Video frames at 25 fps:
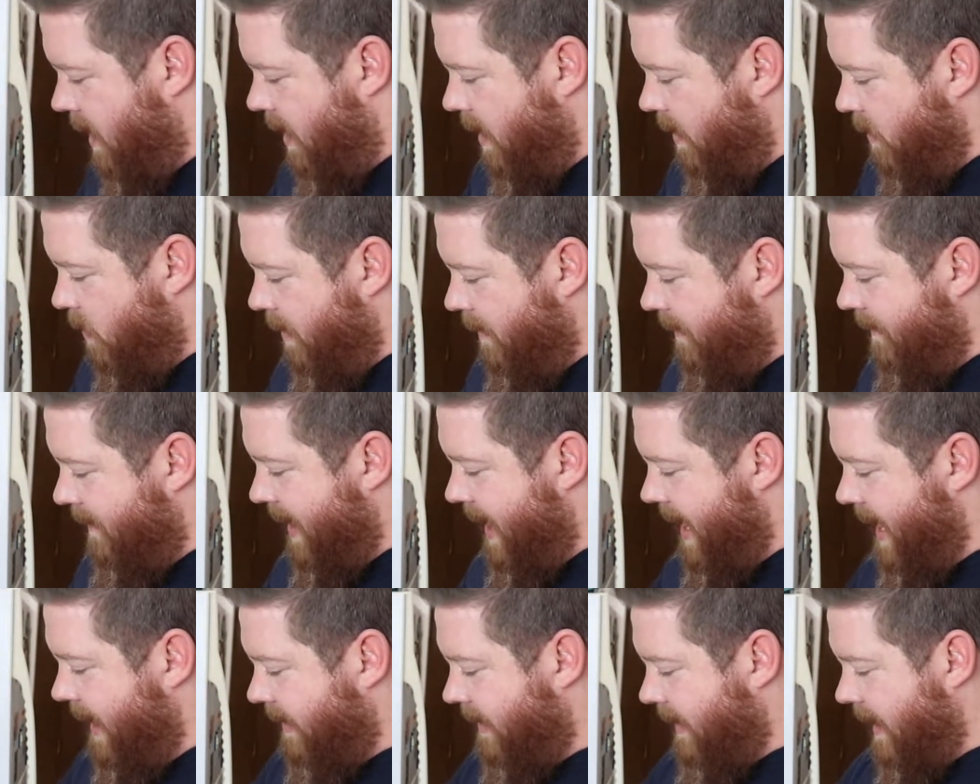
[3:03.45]
With
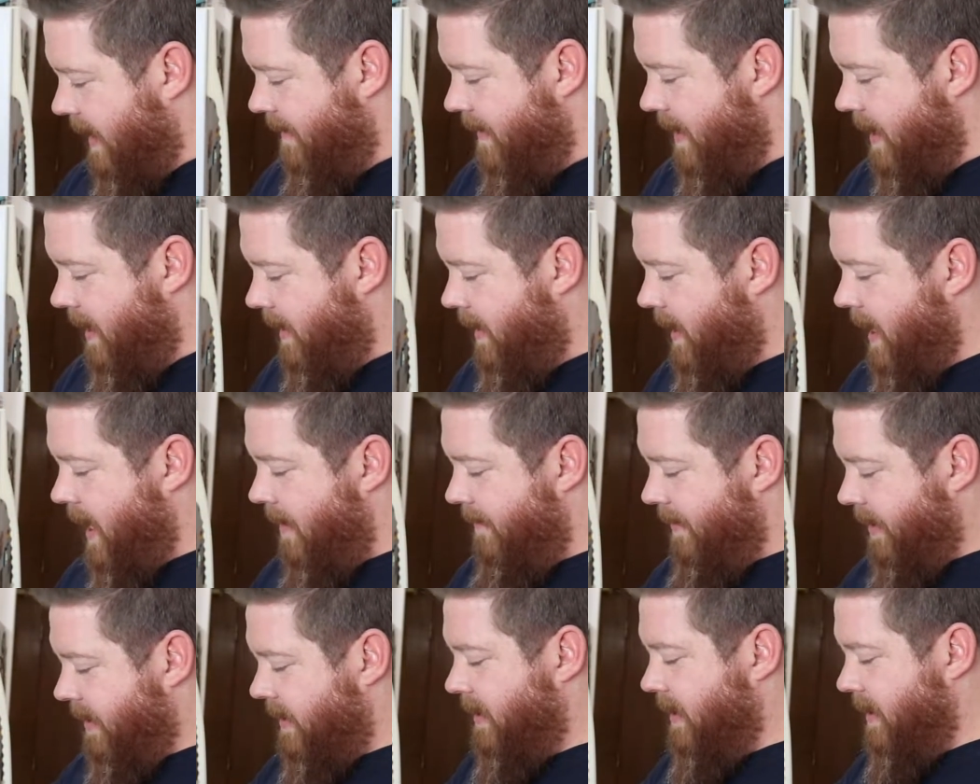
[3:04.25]
these, I think
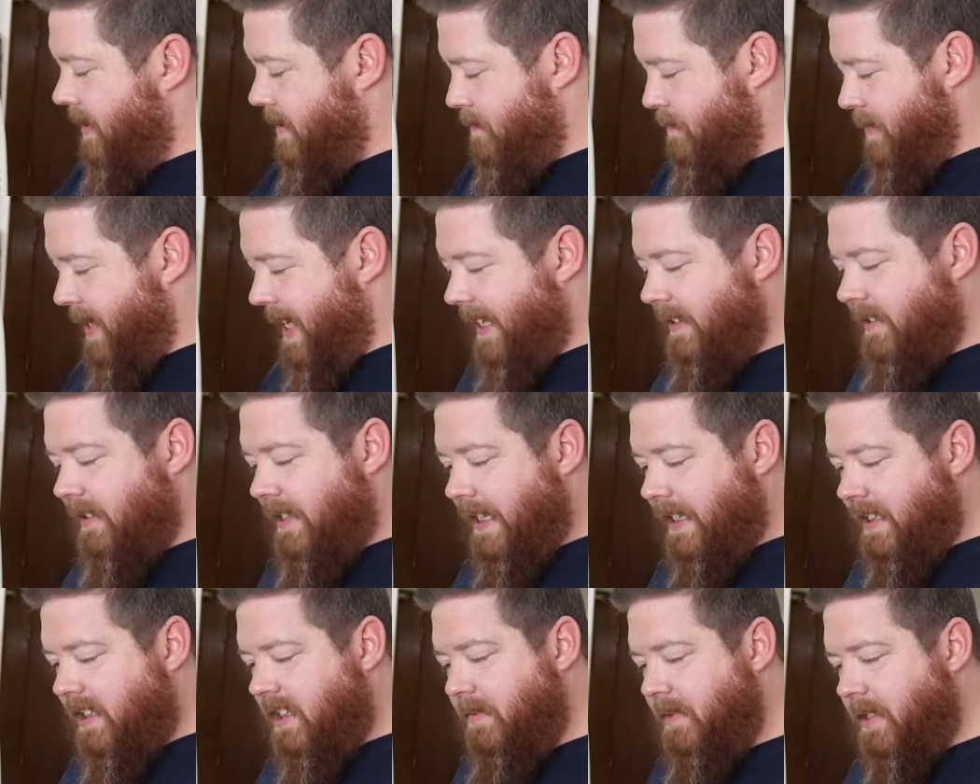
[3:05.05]
obviously the base
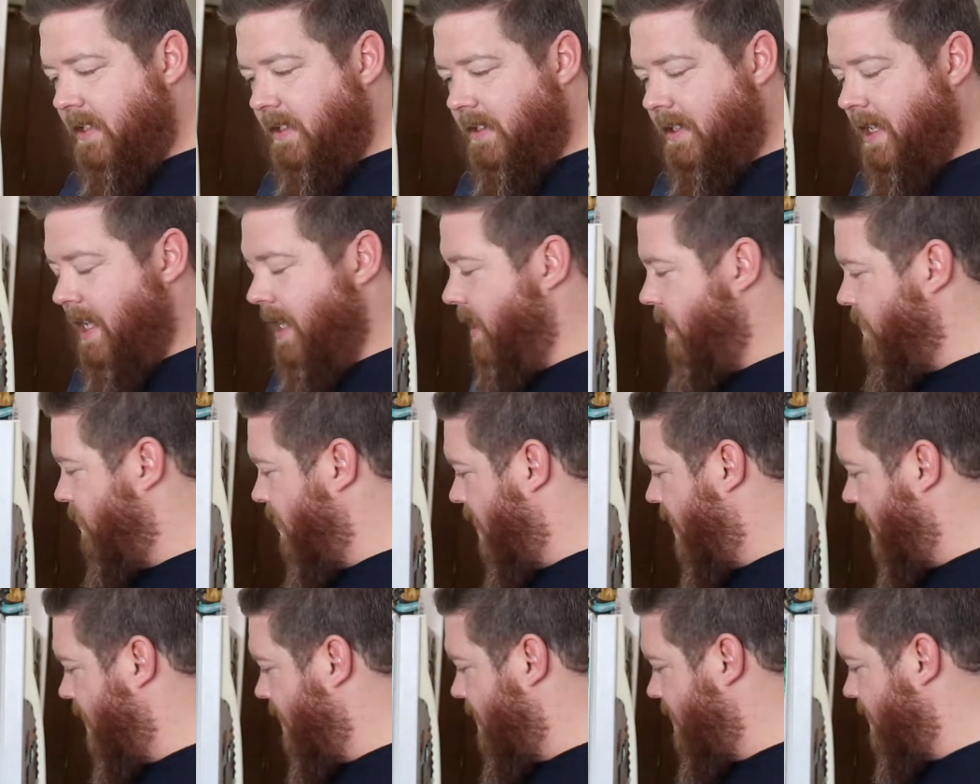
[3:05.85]
has to be this
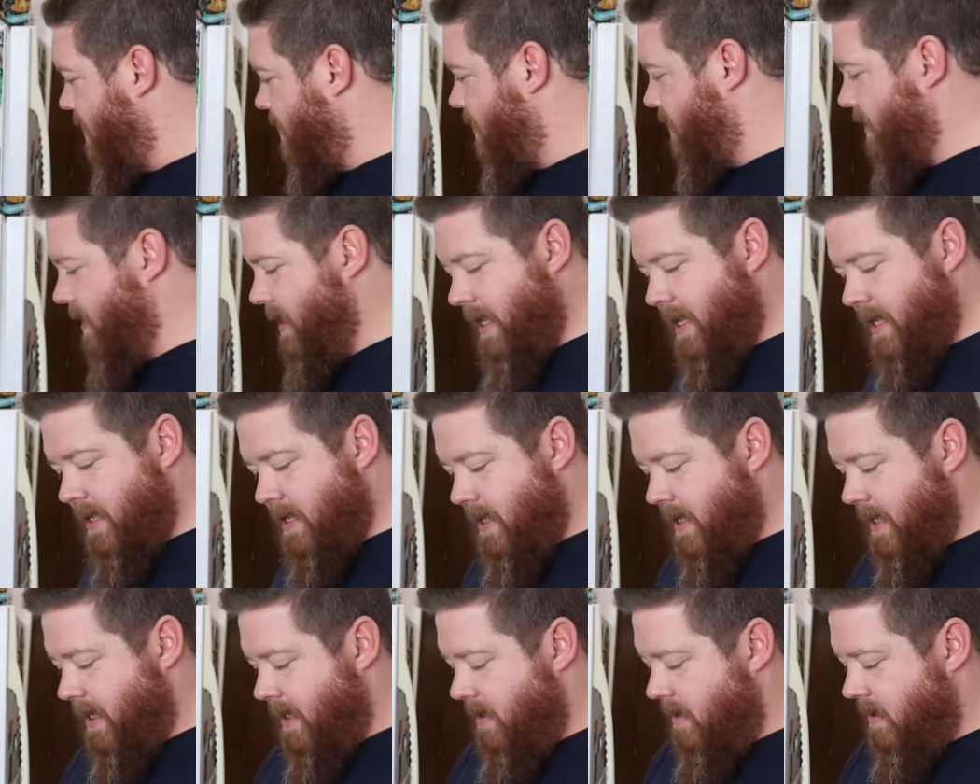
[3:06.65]
quinoa because
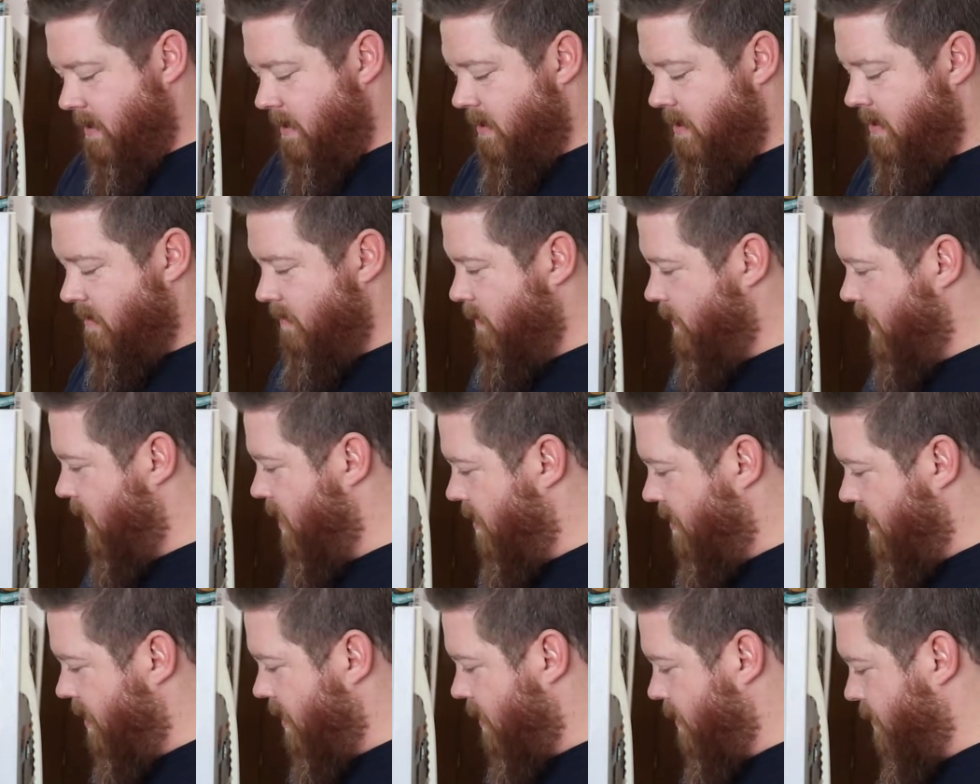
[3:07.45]
it is, you
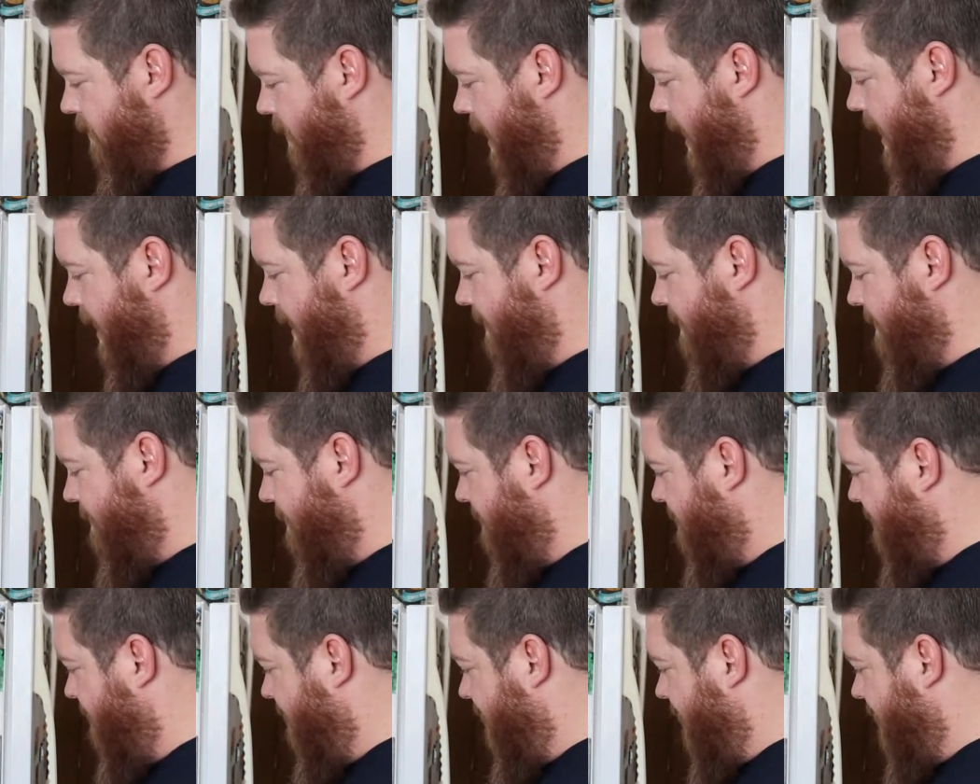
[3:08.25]
know, your grain.